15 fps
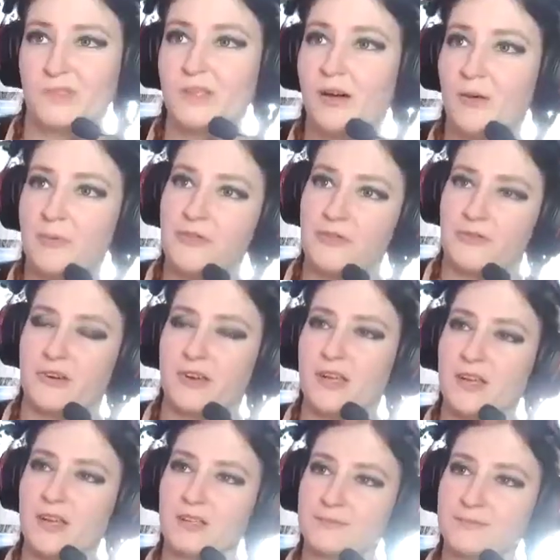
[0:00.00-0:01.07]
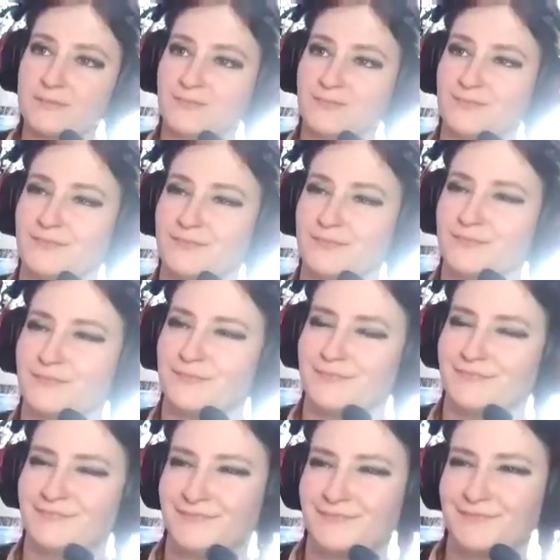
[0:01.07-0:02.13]
you wanted to become a
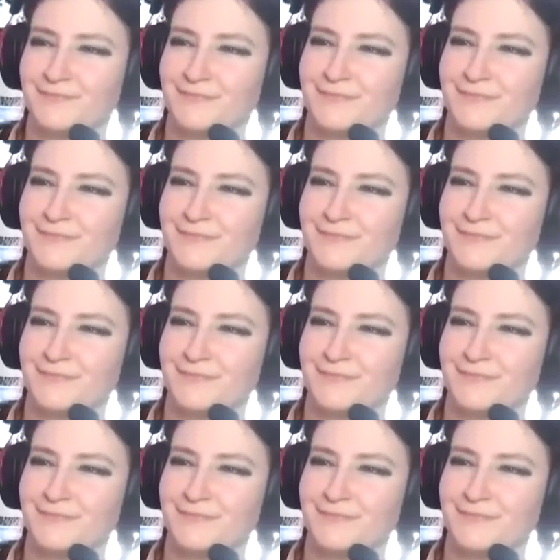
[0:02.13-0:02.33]
freelance